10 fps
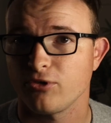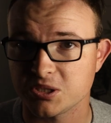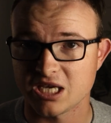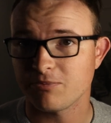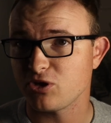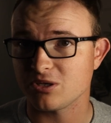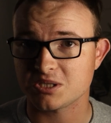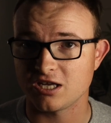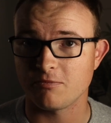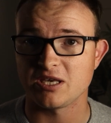For example, you can
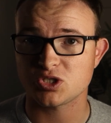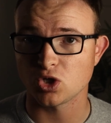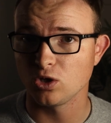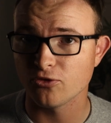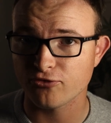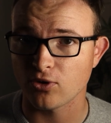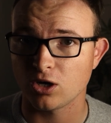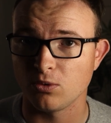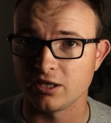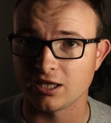set up a solo
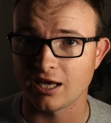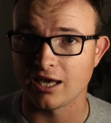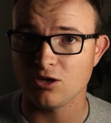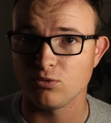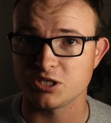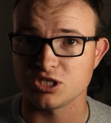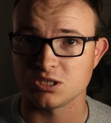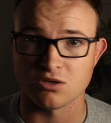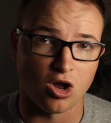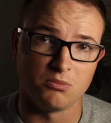401k, which
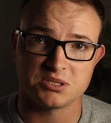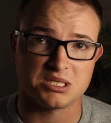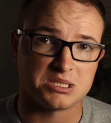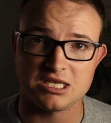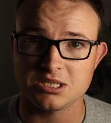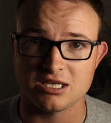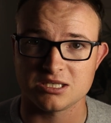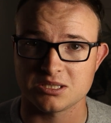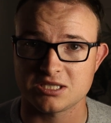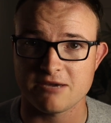is almost as easy
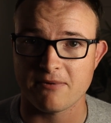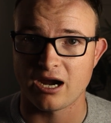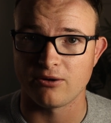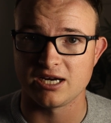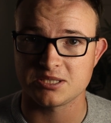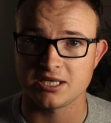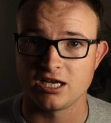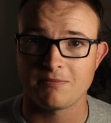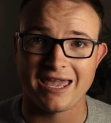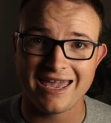as a SEP IRA to set
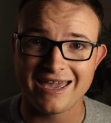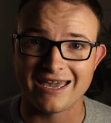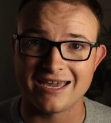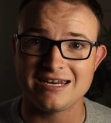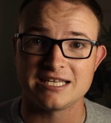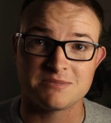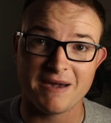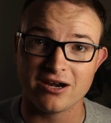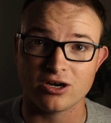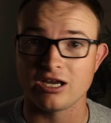up, and it's
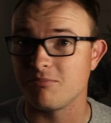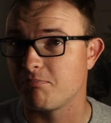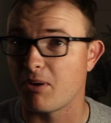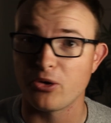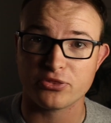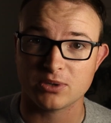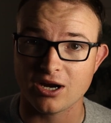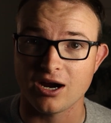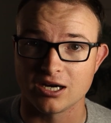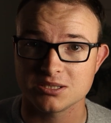better in both
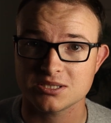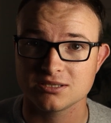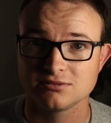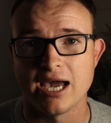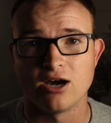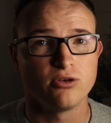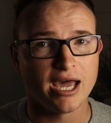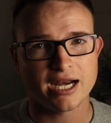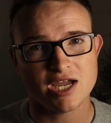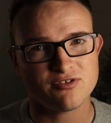regards. Now,
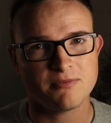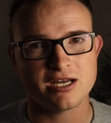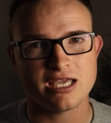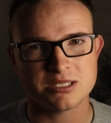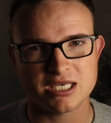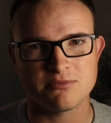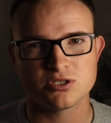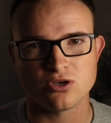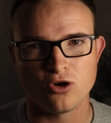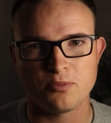not everybody is able
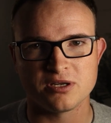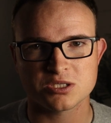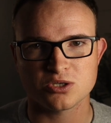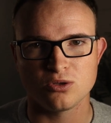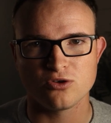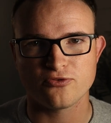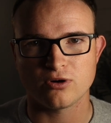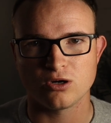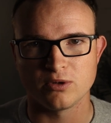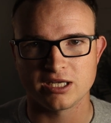to open a solo
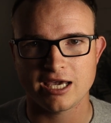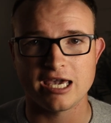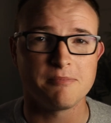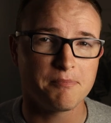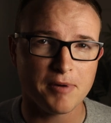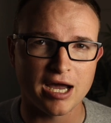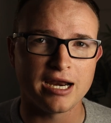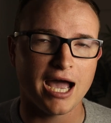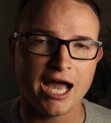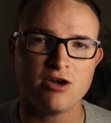401k,
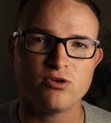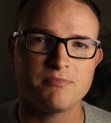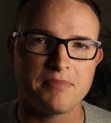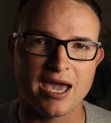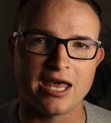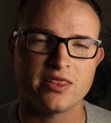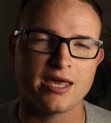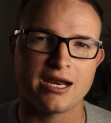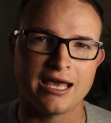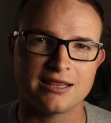but I would bet
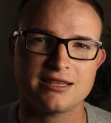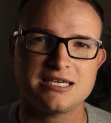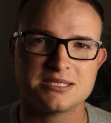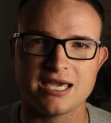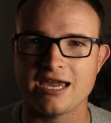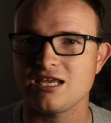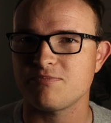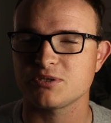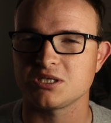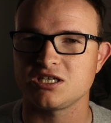that at least
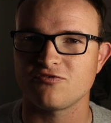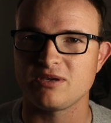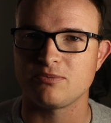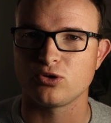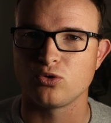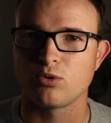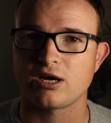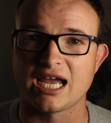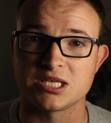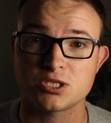80% of people who
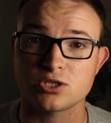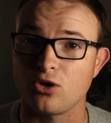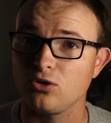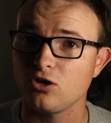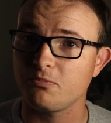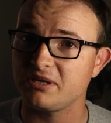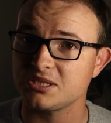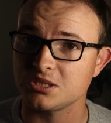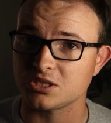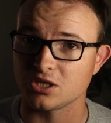work as solo
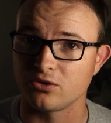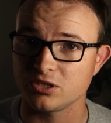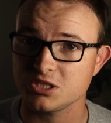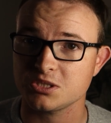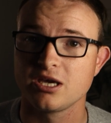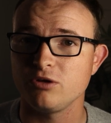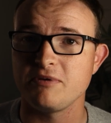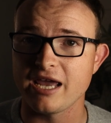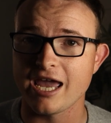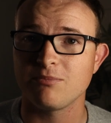business owners would
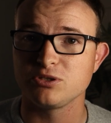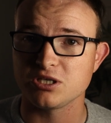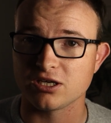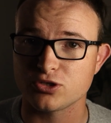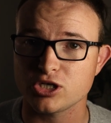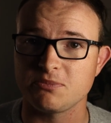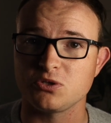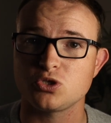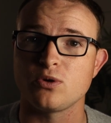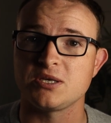be able to
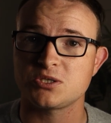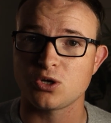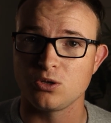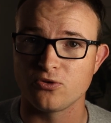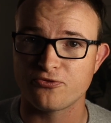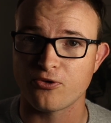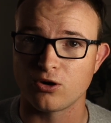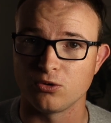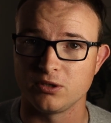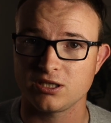contribute to a solo
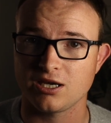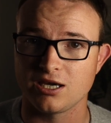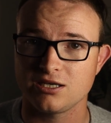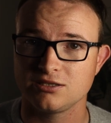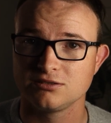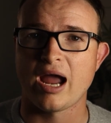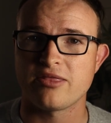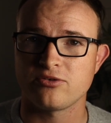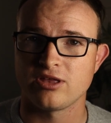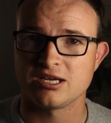401k.
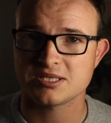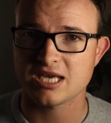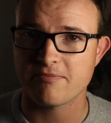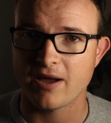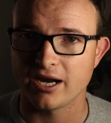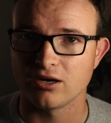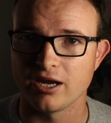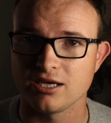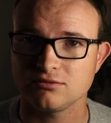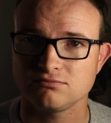Rather than a SEP IRA.